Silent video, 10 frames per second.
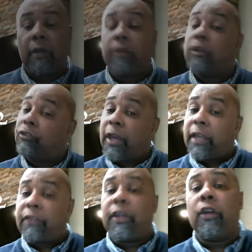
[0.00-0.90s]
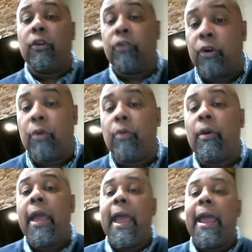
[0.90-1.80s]
The second thing you do
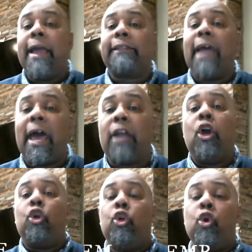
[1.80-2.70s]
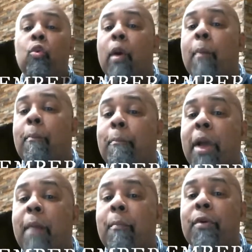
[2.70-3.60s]
is that you
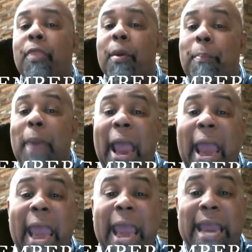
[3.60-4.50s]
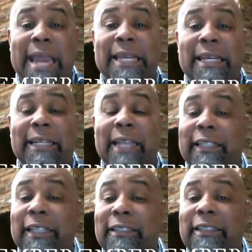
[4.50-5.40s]
remember the pain
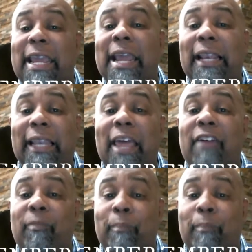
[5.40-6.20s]
that this thing left